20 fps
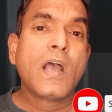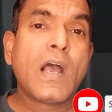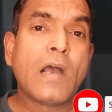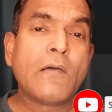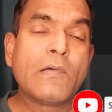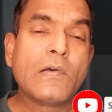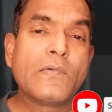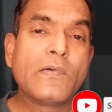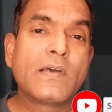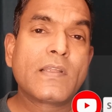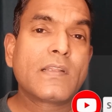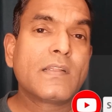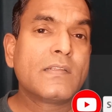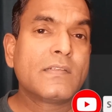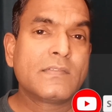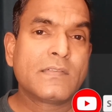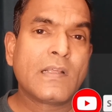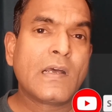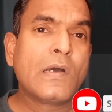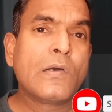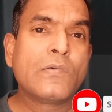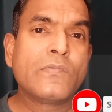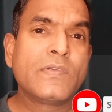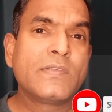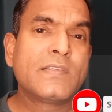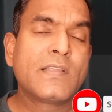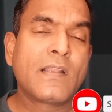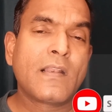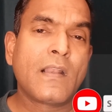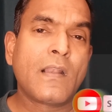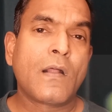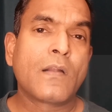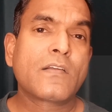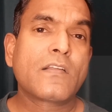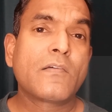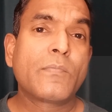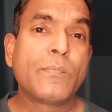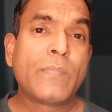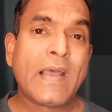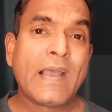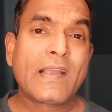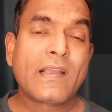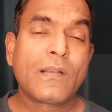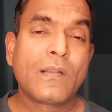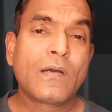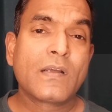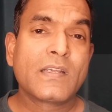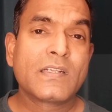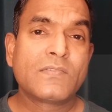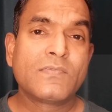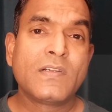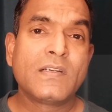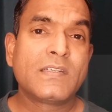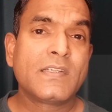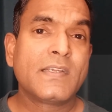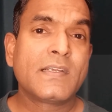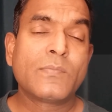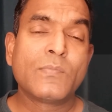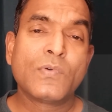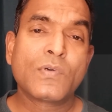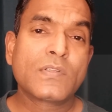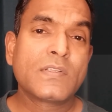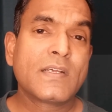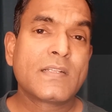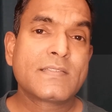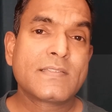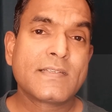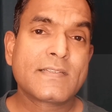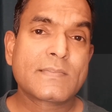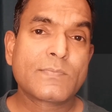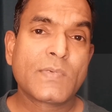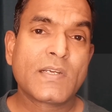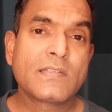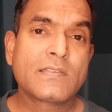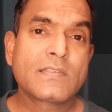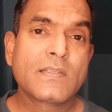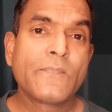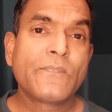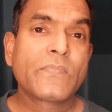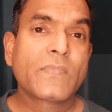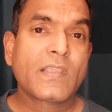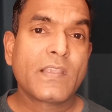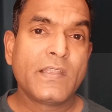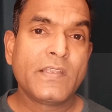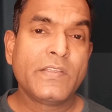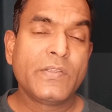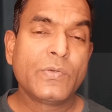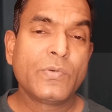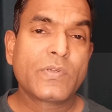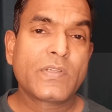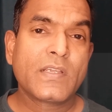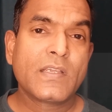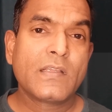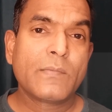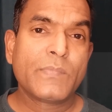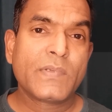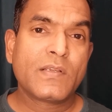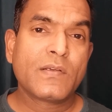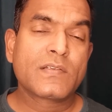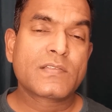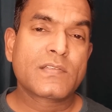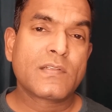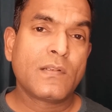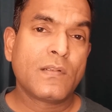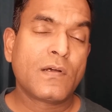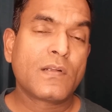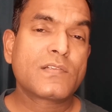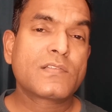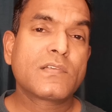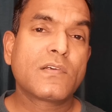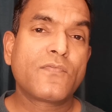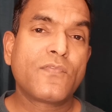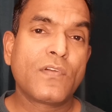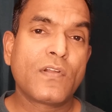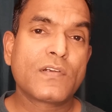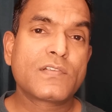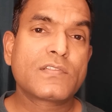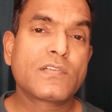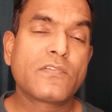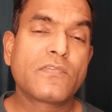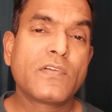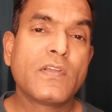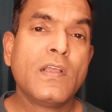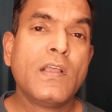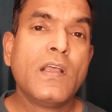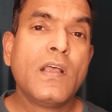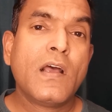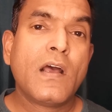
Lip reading: However, now with a lot of backlog, it will take more than 6 months in UK because lots of